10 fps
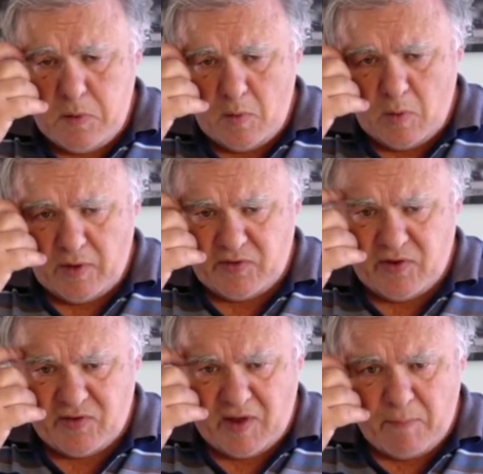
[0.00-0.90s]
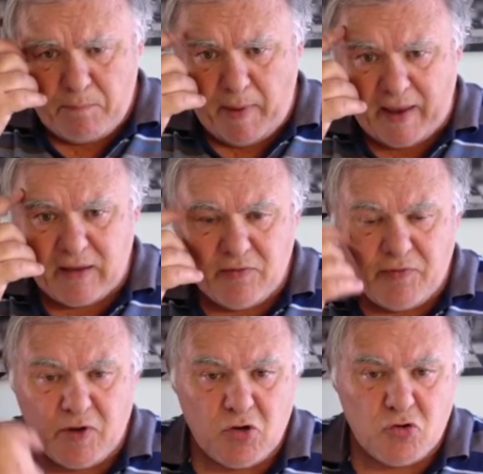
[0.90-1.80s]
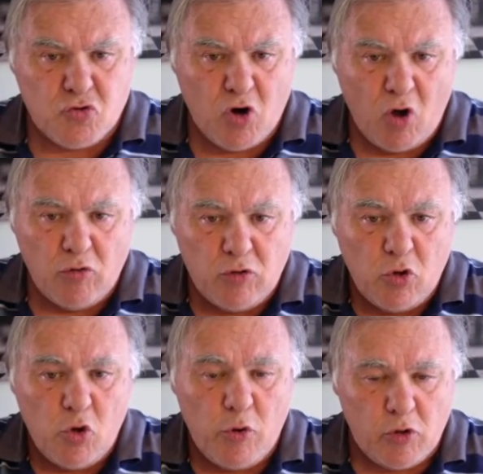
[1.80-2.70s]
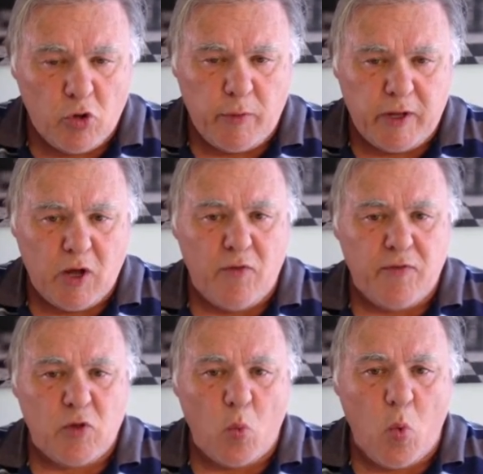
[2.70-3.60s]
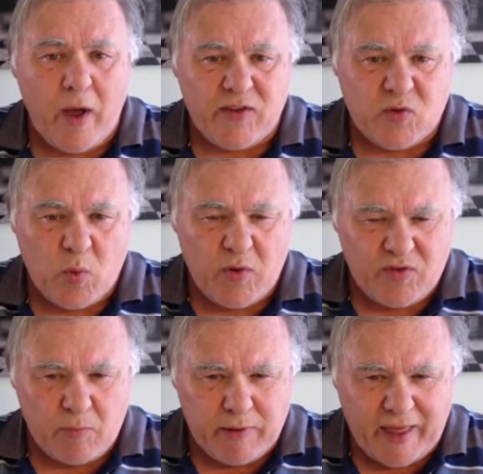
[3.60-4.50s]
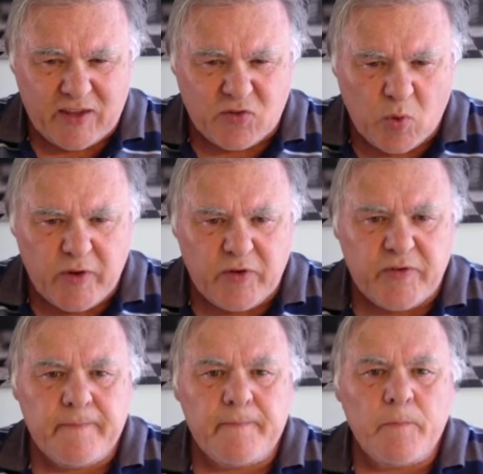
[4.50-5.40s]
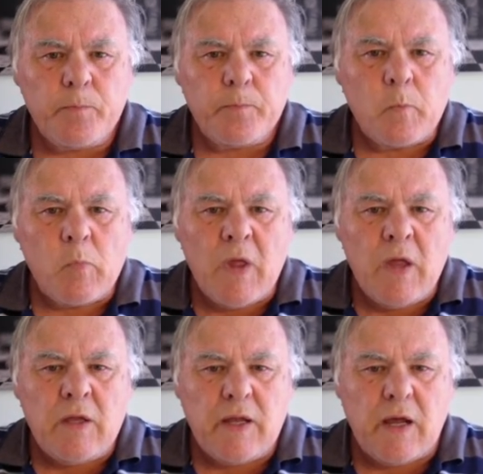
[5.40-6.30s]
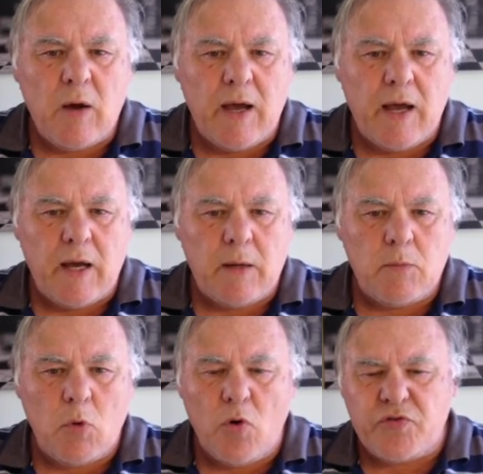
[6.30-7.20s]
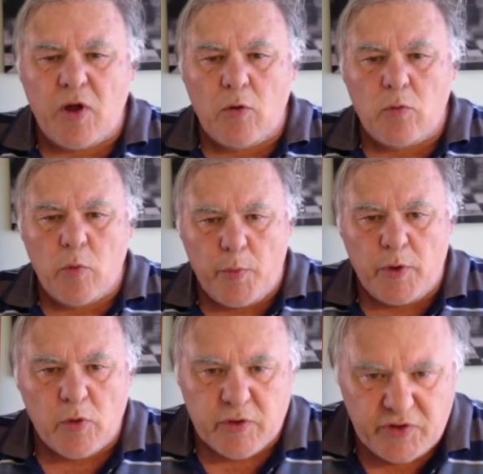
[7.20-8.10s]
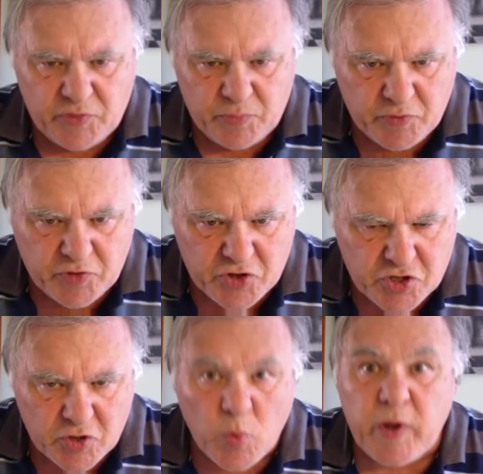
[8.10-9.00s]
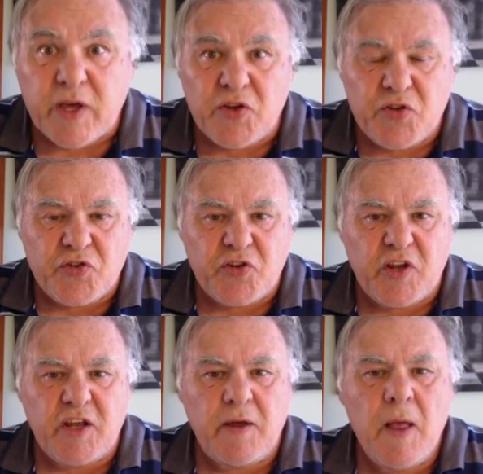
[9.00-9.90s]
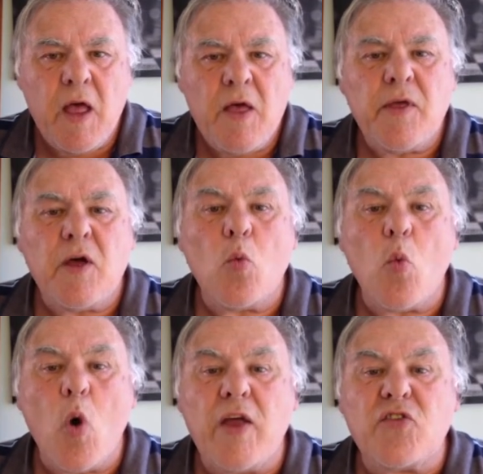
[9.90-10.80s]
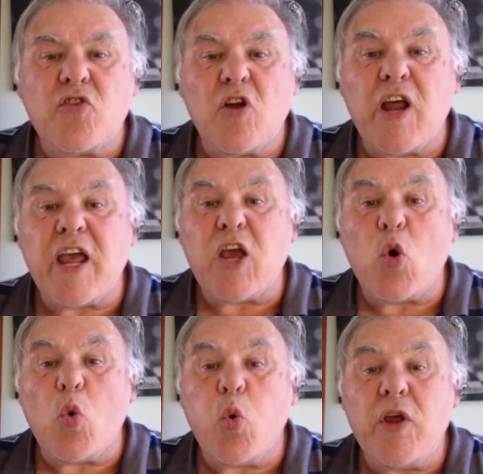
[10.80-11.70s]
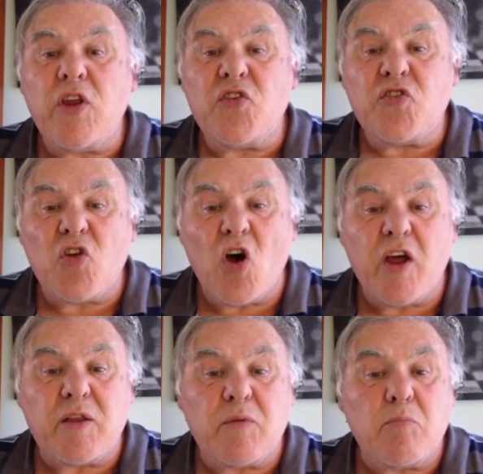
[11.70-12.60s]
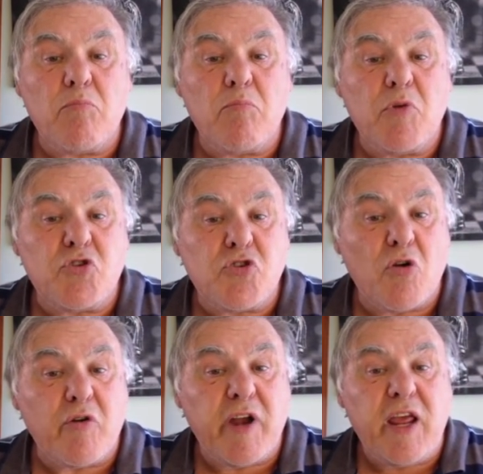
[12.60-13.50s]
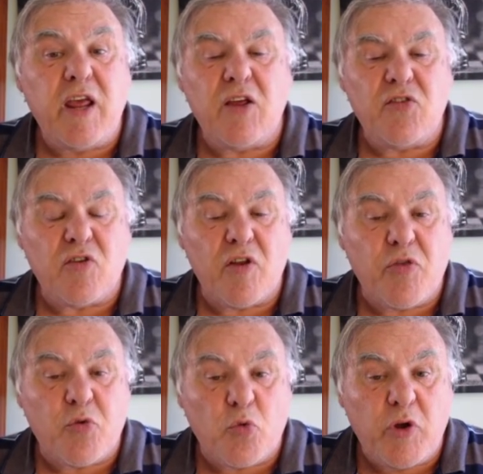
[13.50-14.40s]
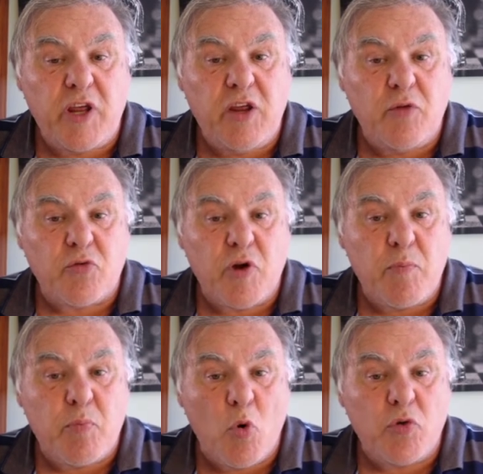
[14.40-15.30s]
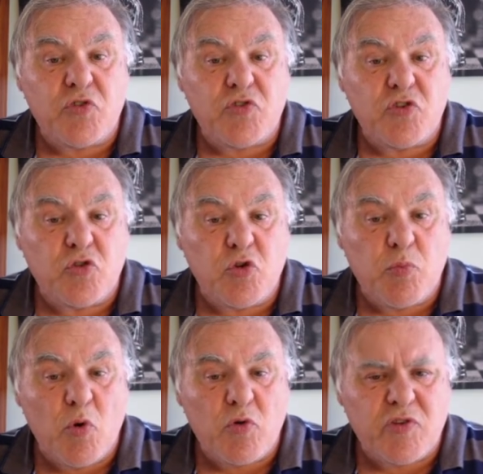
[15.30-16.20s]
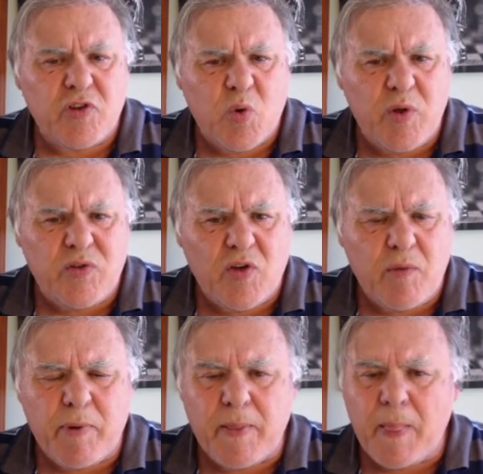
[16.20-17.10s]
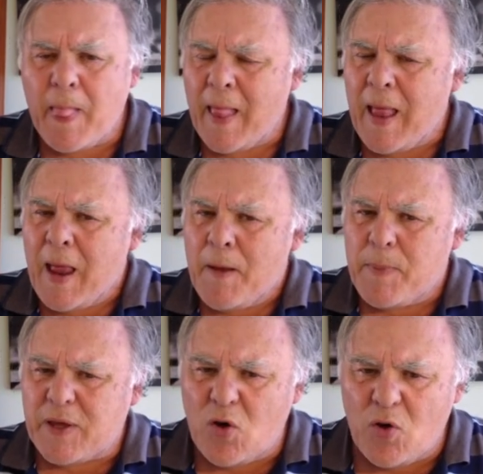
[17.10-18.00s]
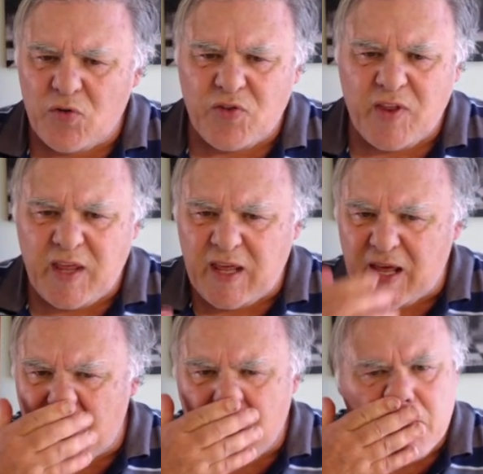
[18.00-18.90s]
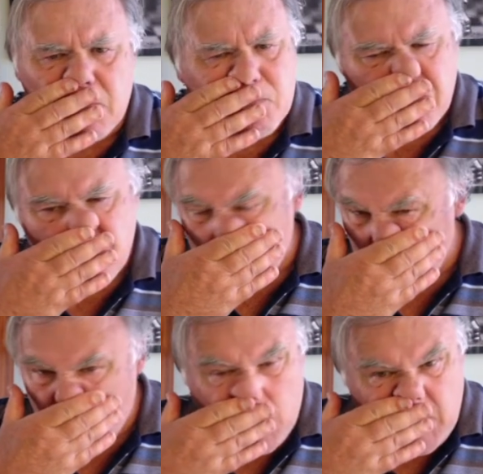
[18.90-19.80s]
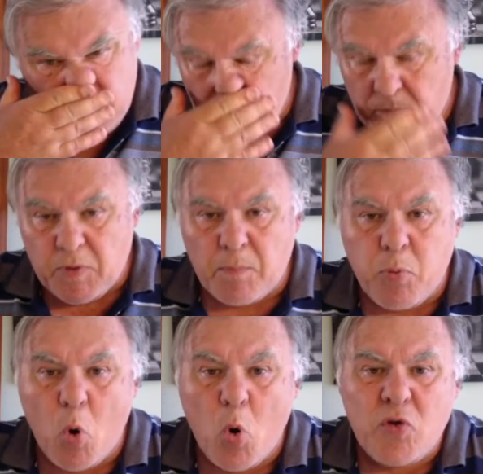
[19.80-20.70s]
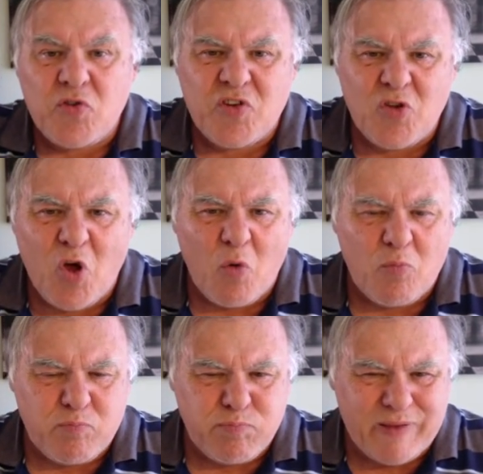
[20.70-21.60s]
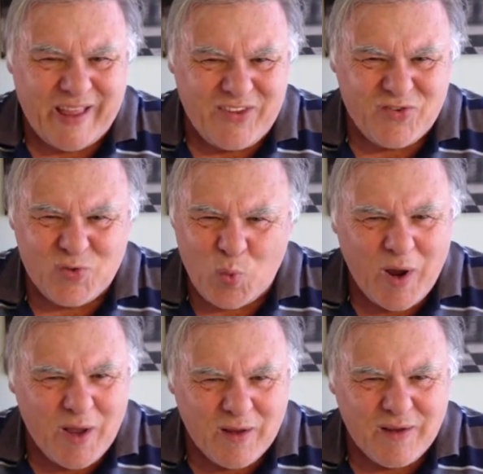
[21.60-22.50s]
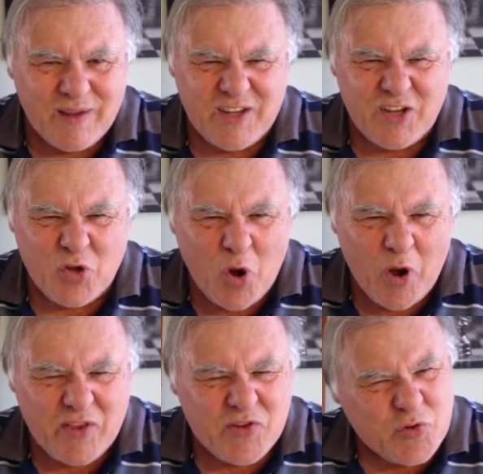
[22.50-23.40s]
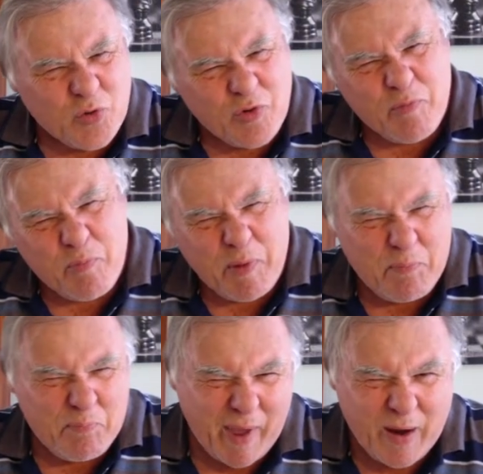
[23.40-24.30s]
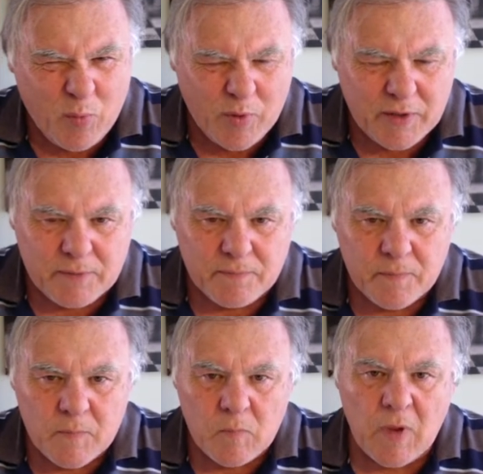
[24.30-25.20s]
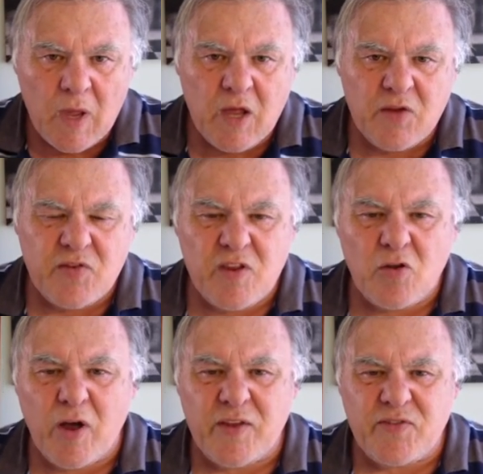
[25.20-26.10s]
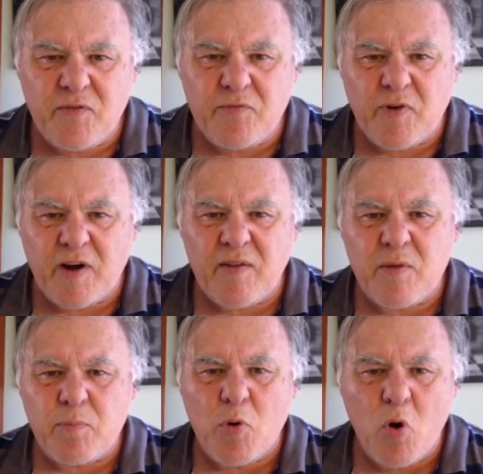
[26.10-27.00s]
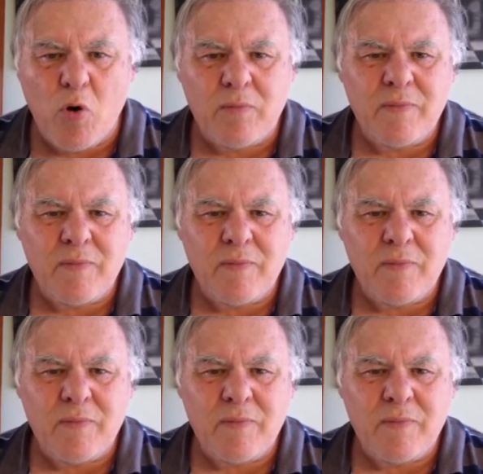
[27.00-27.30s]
Right, so there's a battle for control looming over the white squares and the black squares. Now, also, when we look at this position, we can see that white's got a queenside majority. He's got a three pawns to 2 pawns on the queen side, but because the pawns are not placed well and the knight's sort of a bit backward, you see the knight's in front of the pawn,